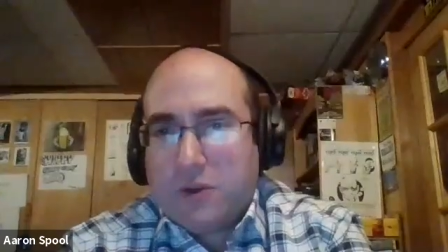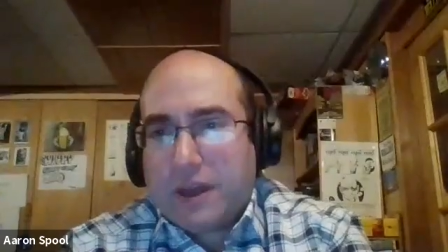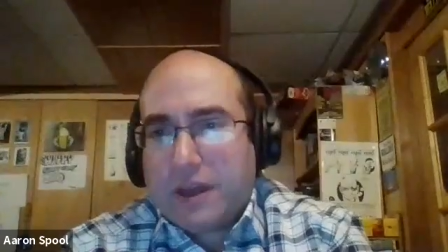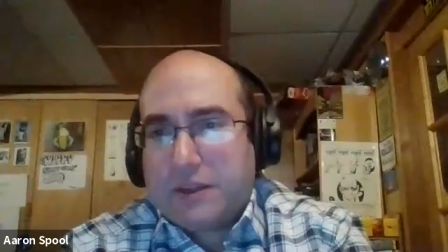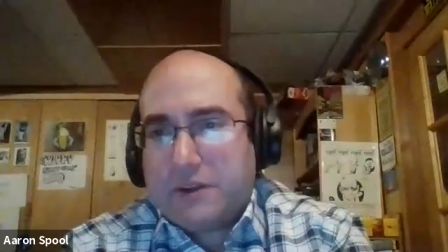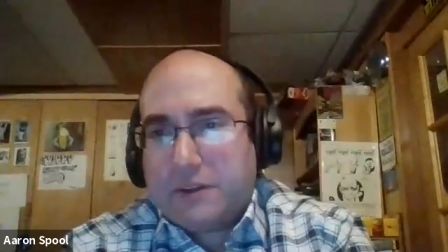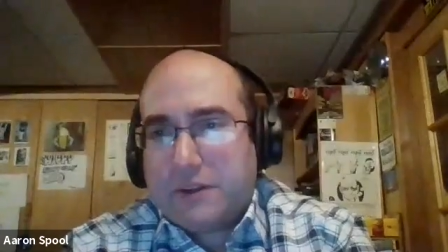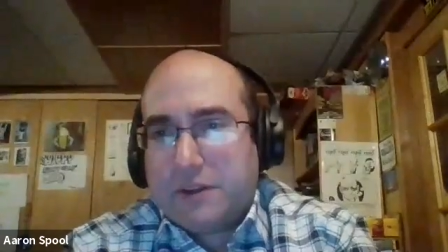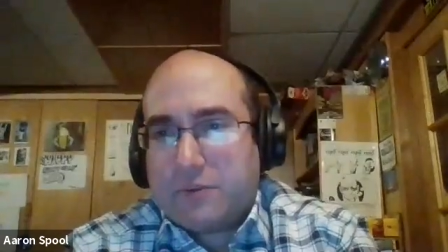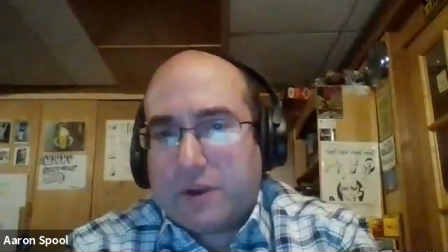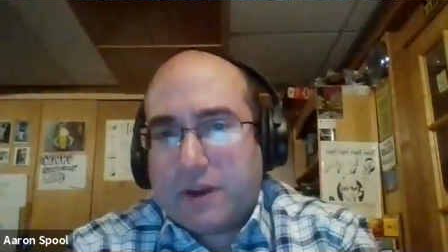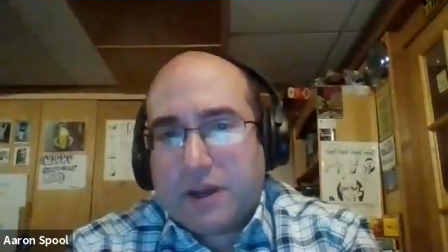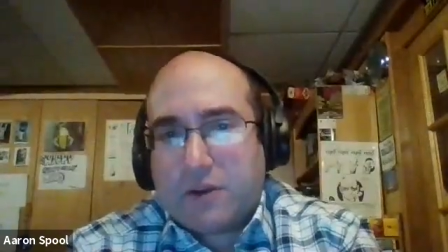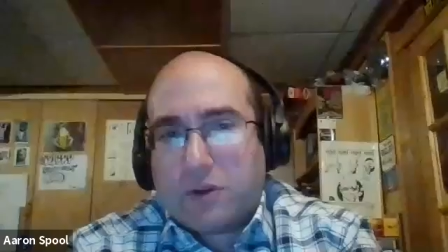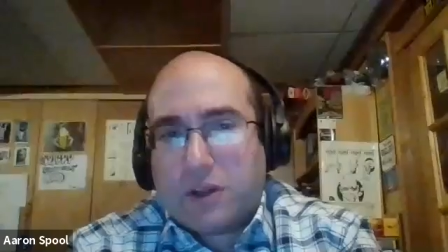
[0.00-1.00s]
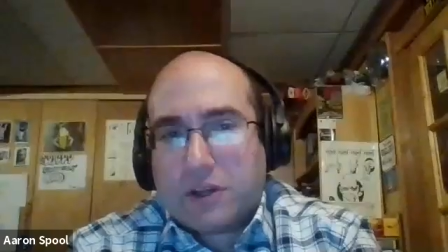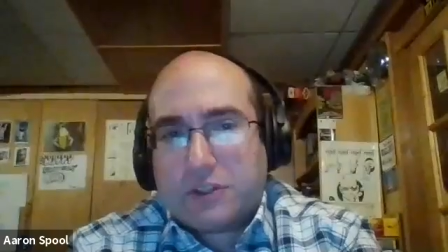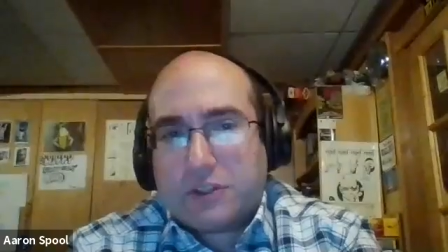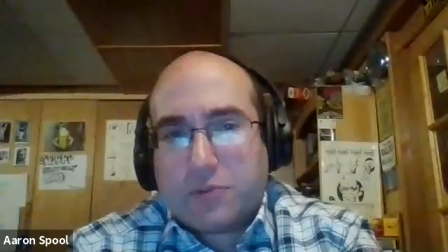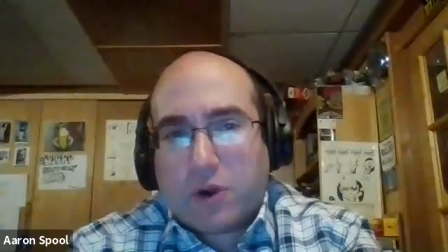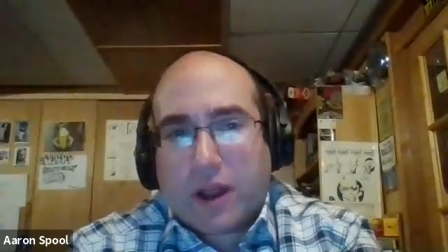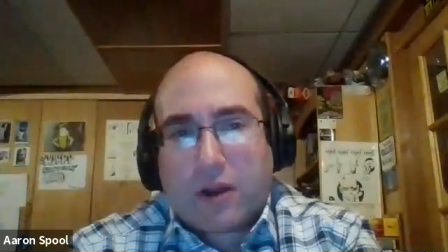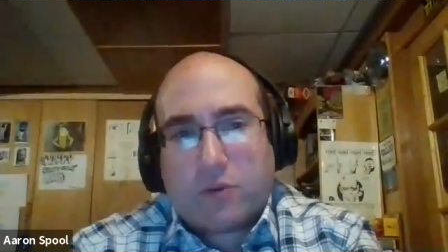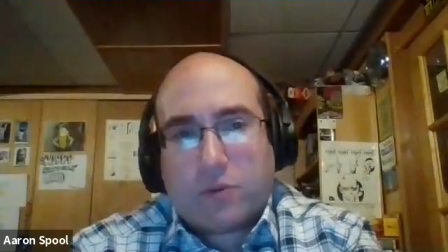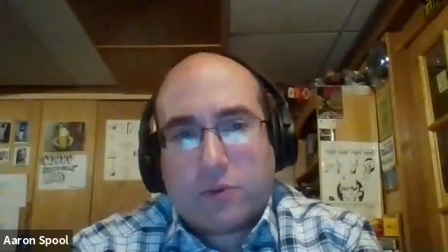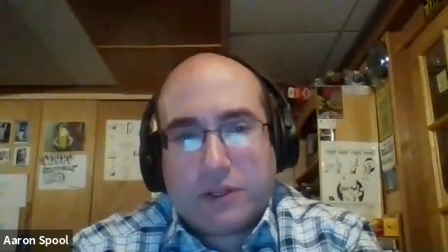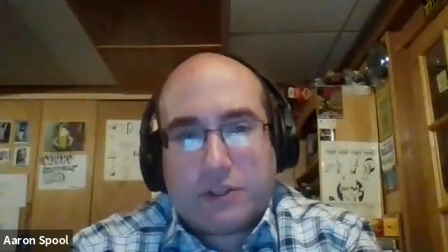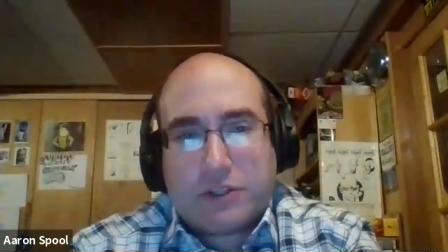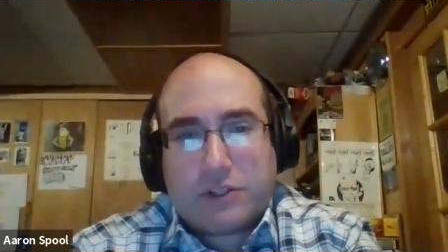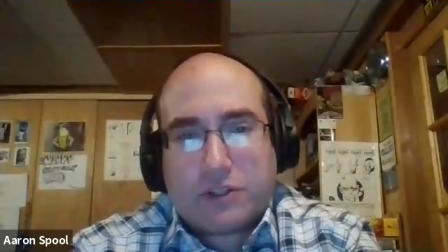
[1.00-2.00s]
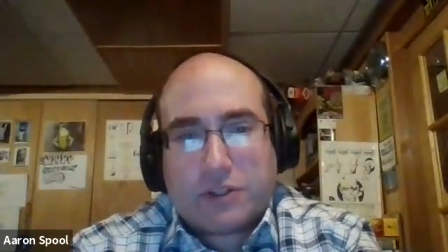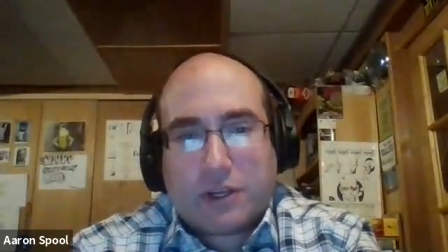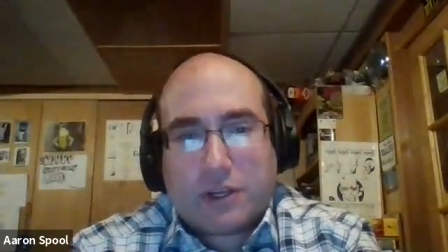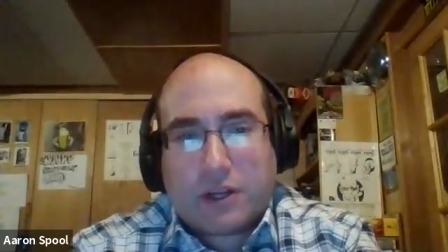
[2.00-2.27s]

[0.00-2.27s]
handling right now customer outreach?